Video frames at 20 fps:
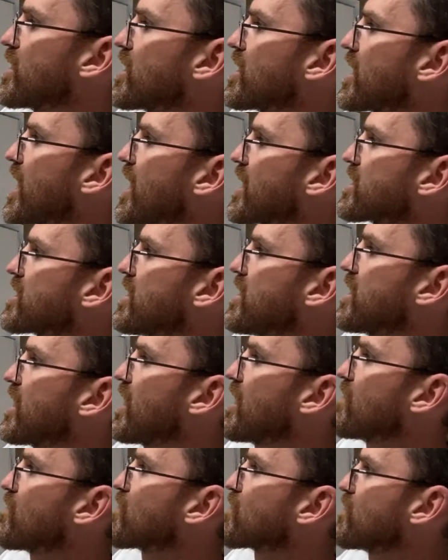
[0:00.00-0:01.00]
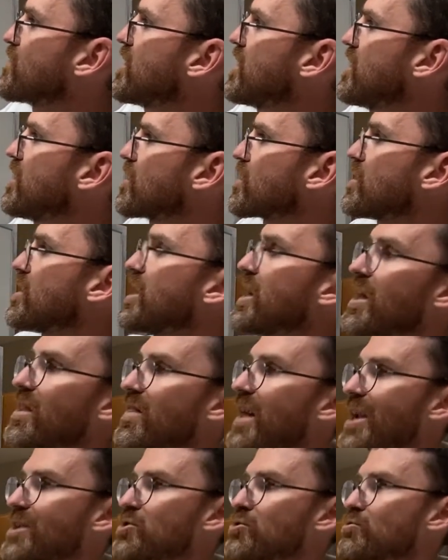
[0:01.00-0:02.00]
it actually came from here.
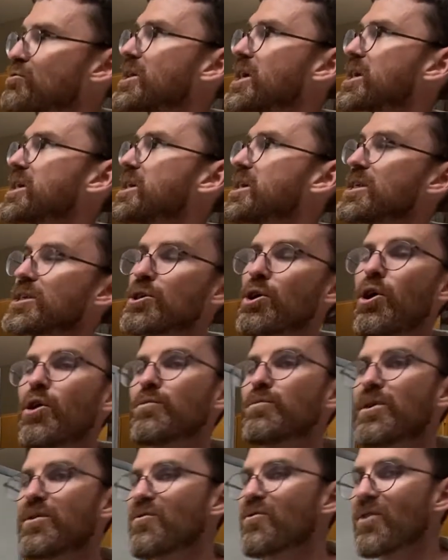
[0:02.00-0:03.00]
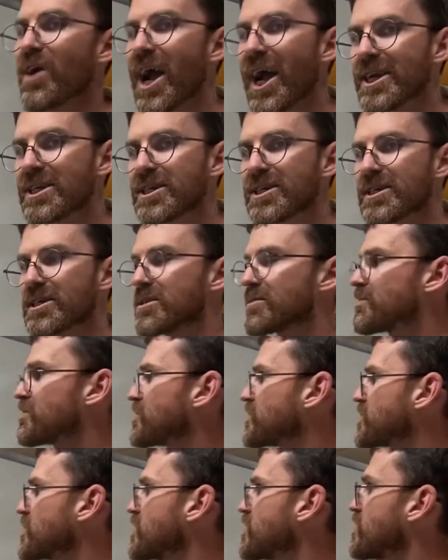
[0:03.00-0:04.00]
That trick is called refraction,
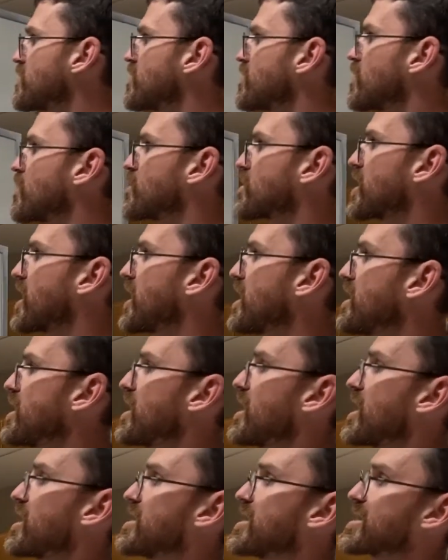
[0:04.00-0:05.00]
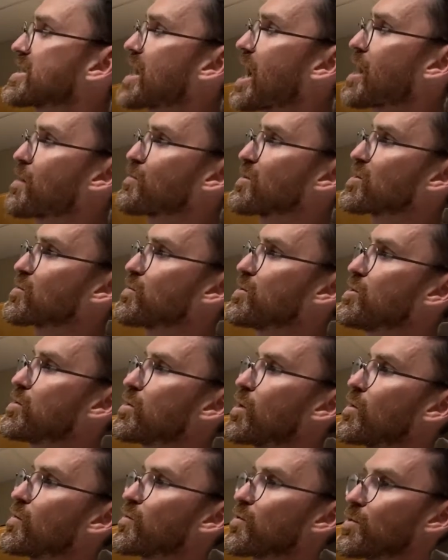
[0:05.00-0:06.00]
okay? And this happens when you
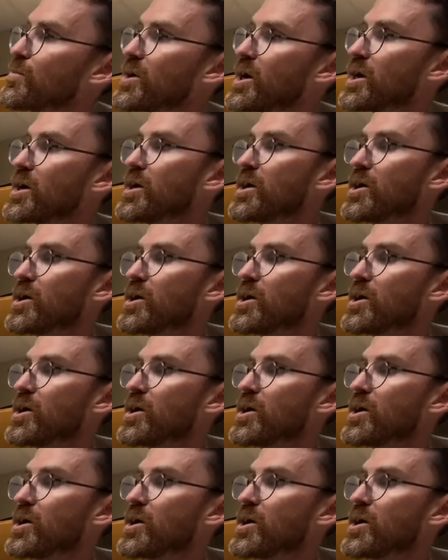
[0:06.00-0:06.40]
go from a